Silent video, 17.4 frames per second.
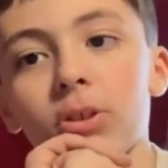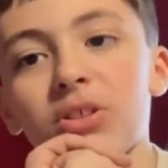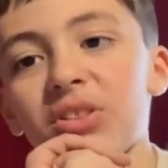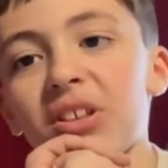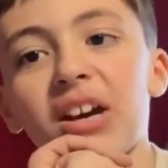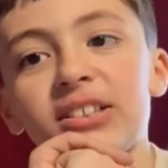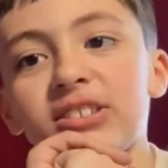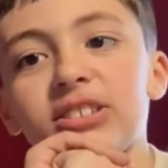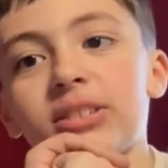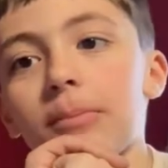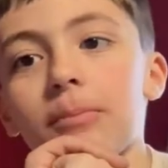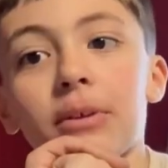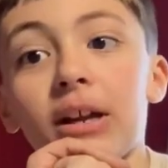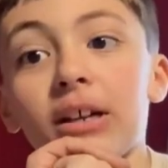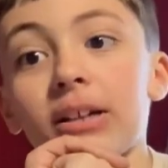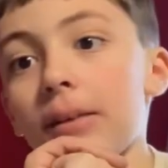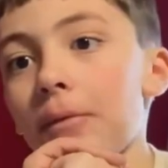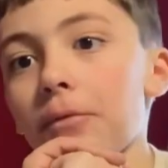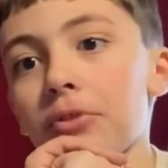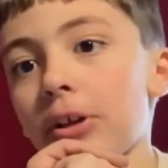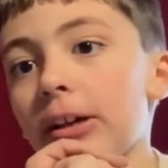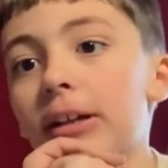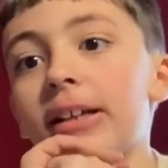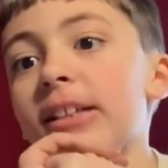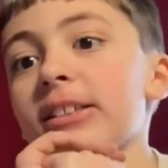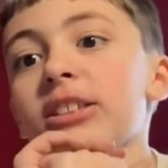That is something I never
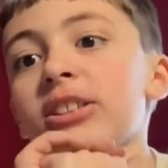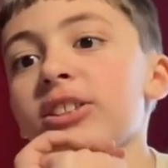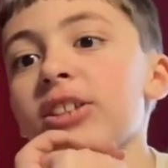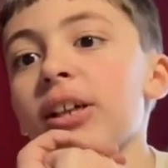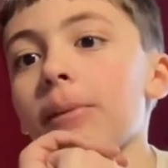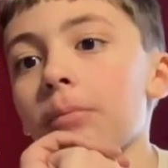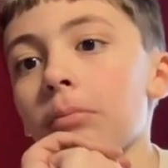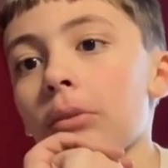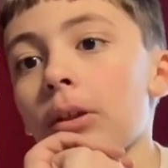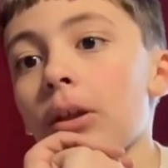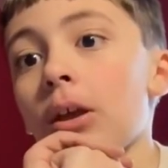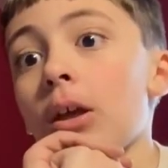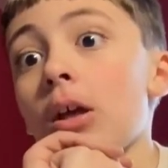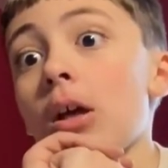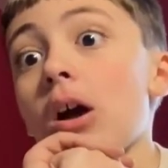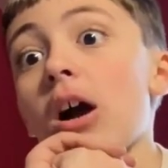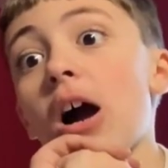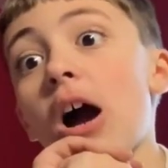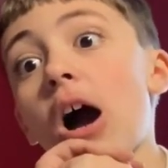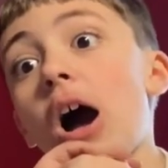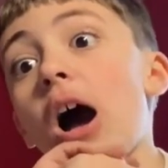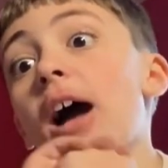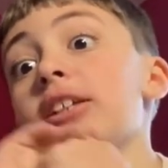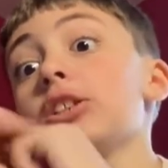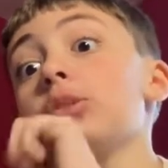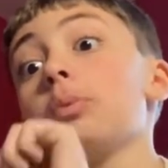thought I'd get to say. Uh,
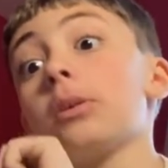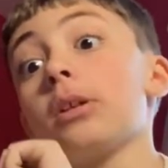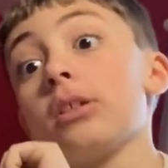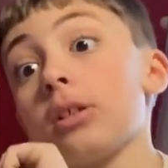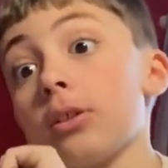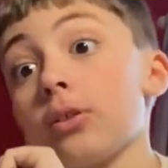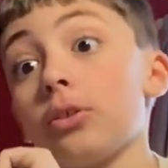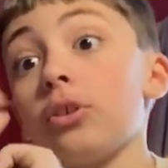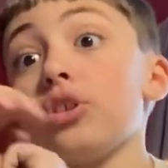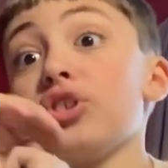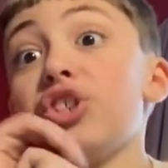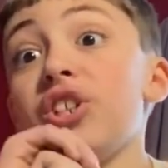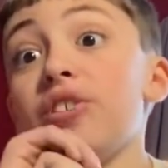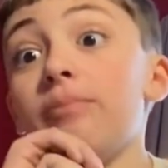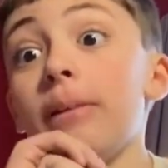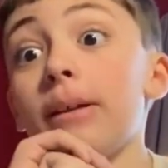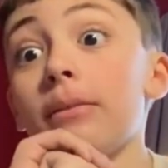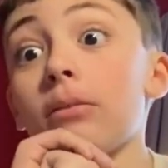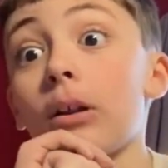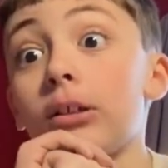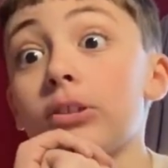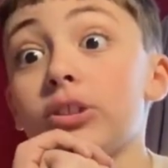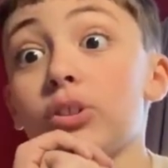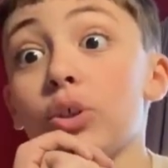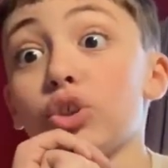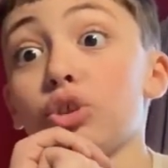I just won another achievement
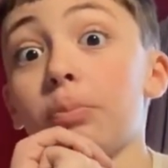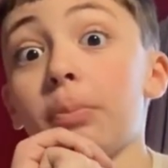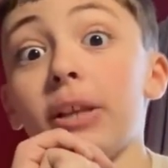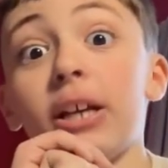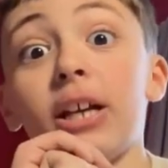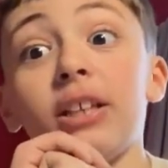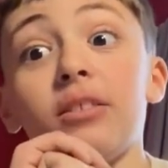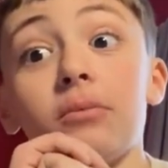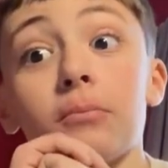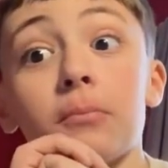on Social Blade